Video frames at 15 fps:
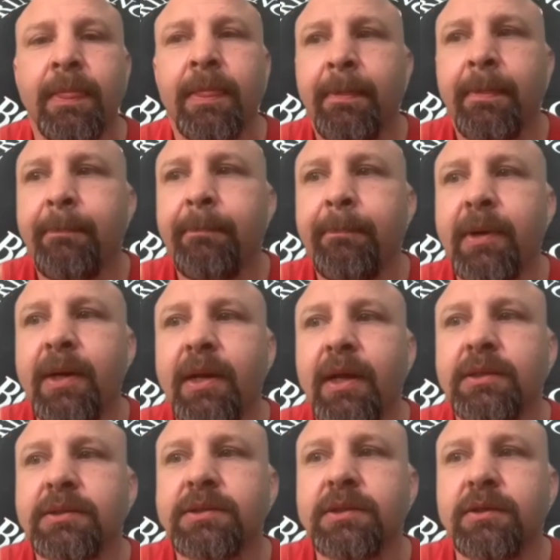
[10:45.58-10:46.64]
but I
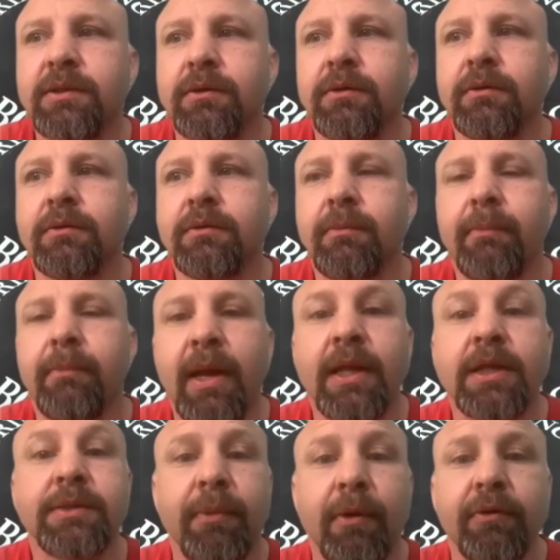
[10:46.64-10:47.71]
still
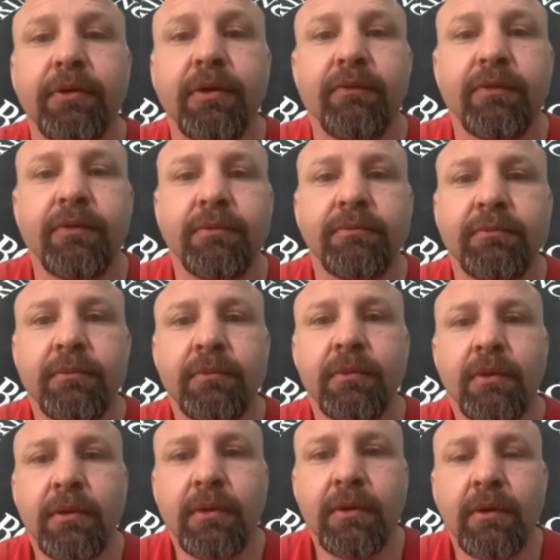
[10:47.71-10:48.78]
manage both of them
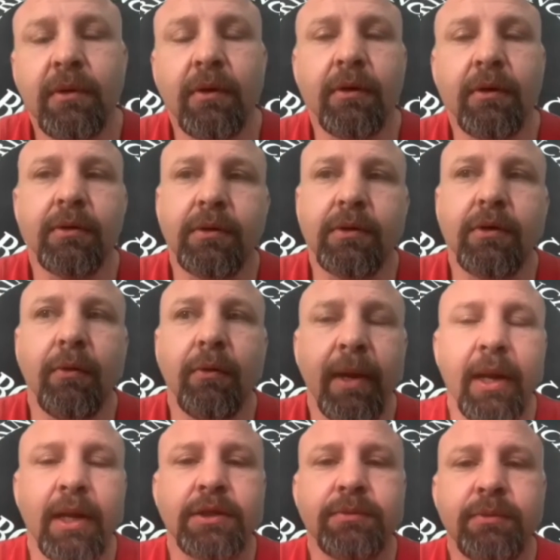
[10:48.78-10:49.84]
or
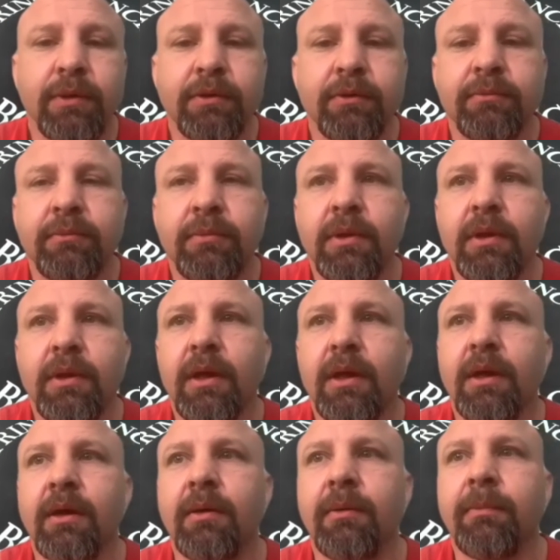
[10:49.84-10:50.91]
co-manage with them.
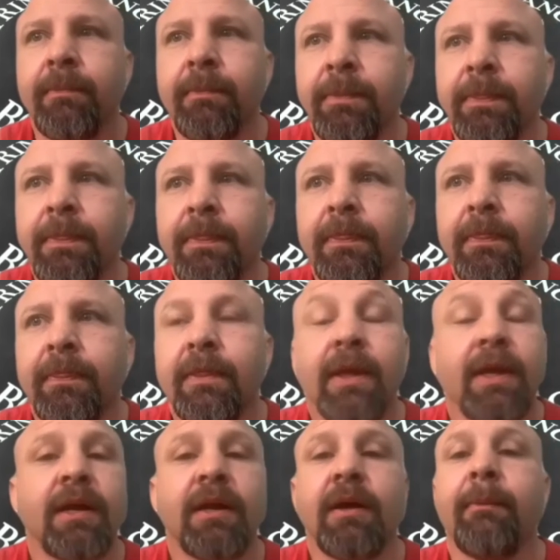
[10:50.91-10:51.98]
Um, they
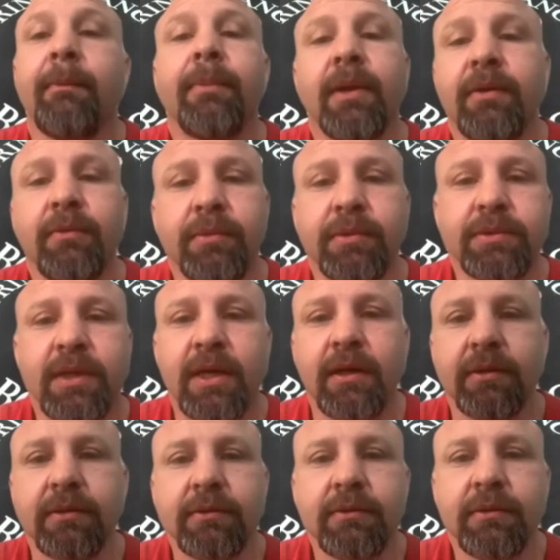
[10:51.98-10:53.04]
got unbelievable
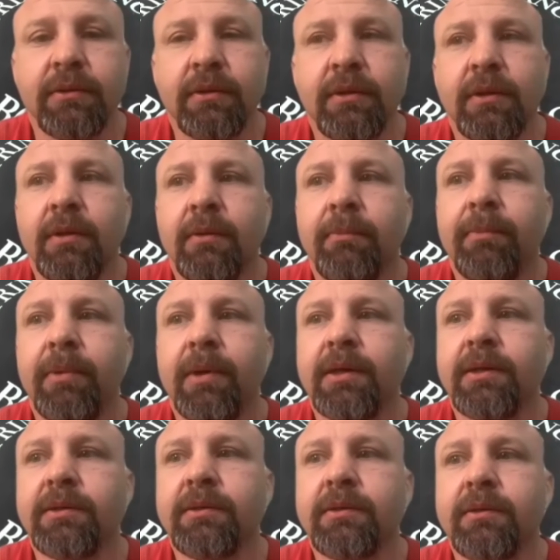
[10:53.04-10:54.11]
talent but
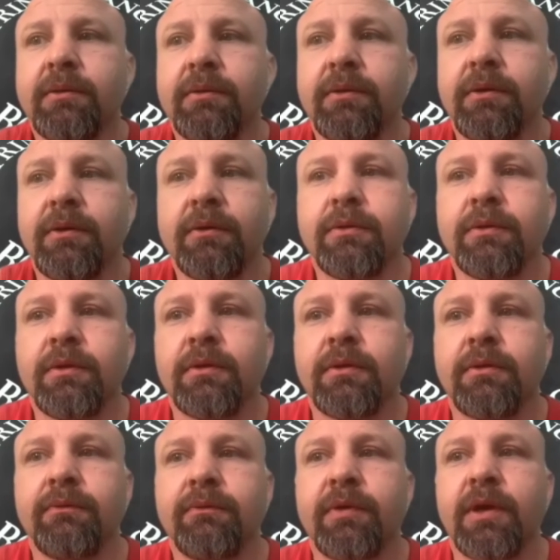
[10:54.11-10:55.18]
they're they're
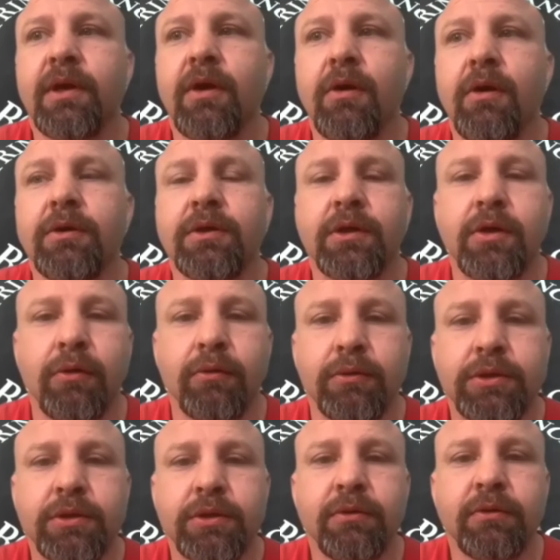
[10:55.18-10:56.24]
very hard to
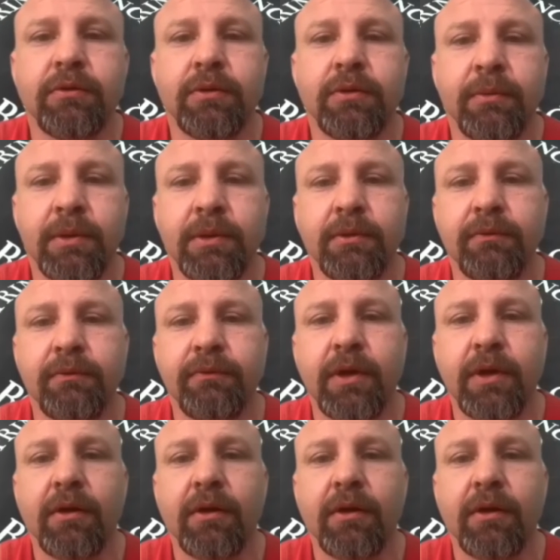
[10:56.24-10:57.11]
coach. They're, I mean, they're very